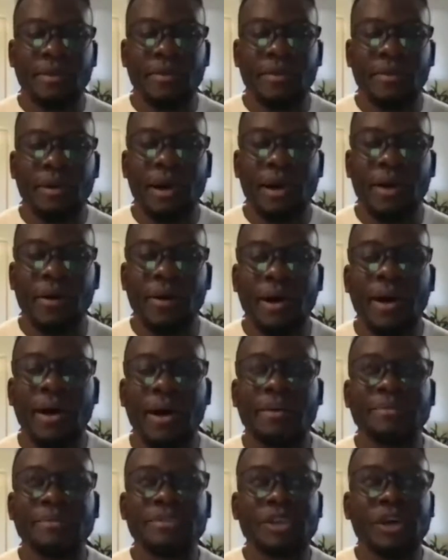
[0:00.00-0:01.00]
Wow.
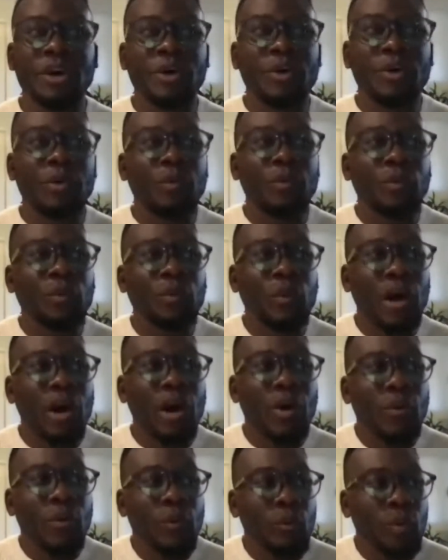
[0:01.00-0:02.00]
So
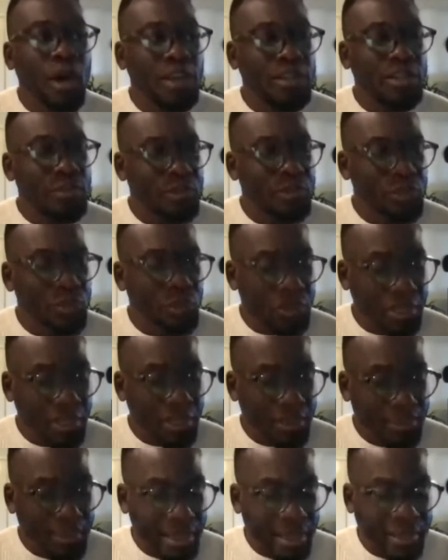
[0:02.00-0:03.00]
whilst we're talking
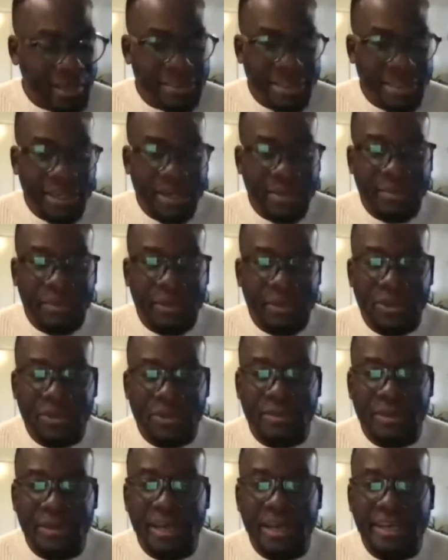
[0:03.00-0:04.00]
about
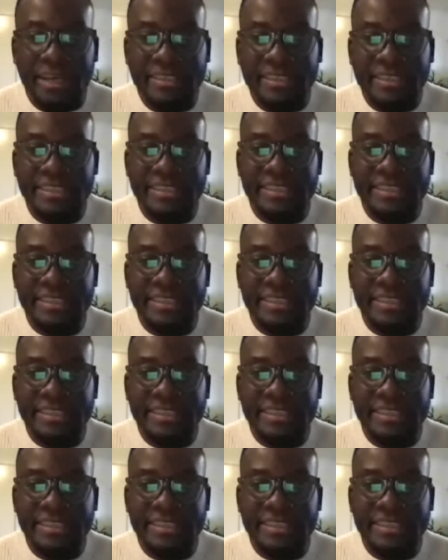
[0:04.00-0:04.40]
humanizing